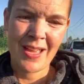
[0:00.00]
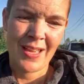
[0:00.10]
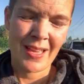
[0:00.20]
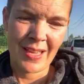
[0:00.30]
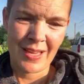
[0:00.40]

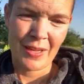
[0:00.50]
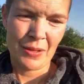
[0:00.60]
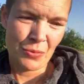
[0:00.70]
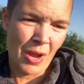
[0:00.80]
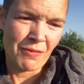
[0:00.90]

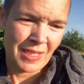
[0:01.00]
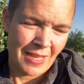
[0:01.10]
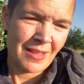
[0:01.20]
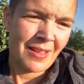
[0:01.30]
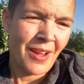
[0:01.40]
You have
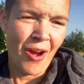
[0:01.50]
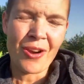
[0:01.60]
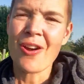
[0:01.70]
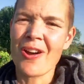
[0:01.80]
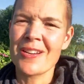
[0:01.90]
seen her
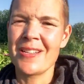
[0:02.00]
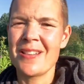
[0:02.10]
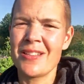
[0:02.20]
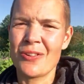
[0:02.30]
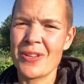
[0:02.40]
garden
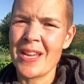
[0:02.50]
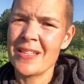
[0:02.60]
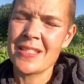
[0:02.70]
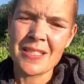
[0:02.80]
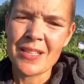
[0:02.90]
and the
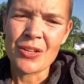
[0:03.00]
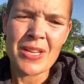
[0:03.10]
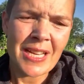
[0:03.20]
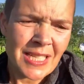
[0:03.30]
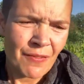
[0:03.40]

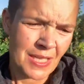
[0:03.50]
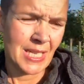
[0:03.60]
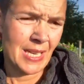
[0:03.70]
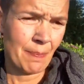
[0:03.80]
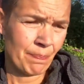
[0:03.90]

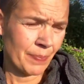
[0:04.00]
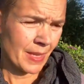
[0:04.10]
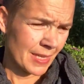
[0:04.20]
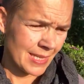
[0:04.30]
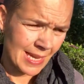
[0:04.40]
creativity
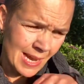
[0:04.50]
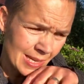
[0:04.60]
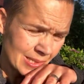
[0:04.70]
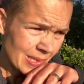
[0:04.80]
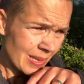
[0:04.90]
that she
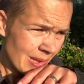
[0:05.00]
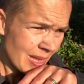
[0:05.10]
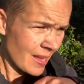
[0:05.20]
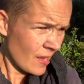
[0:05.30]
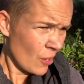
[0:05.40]
has.
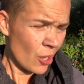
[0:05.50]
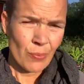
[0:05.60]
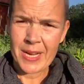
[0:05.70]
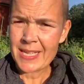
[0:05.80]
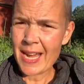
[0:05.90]
All
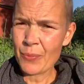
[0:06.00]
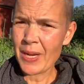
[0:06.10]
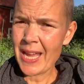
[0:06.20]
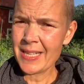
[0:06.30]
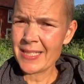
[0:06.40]
right, I
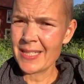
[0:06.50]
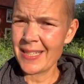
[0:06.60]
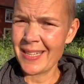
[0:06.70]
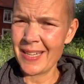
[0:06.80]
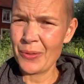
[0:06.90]
will end
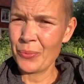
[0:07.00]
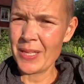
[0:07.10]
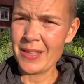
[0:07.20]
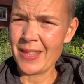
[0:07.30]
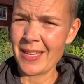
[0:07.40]

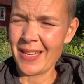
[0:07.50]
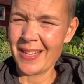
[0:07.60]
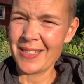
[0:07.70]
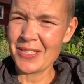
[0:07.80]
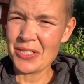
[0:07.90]
with
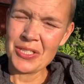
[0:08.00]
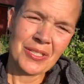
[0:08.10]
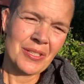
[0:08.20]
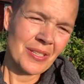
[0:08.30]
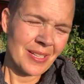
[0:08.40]

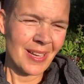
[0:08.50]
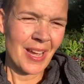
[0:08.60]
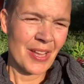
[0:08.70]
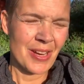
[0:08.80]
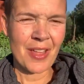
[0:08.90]

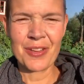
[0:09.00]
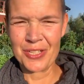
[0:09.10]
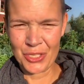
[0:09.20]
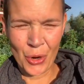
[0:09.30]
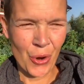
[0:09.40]

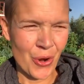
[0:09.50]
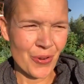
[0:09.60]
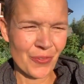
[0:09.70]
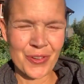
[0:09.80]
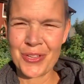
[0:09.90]
another
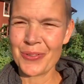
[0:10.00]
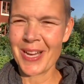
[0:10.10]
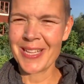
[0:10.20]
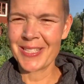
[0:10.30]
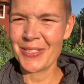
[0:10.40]
tour for you
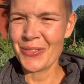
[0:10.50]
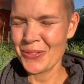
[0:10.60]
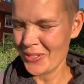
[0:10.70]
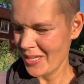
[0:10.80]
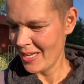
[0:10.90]
guys who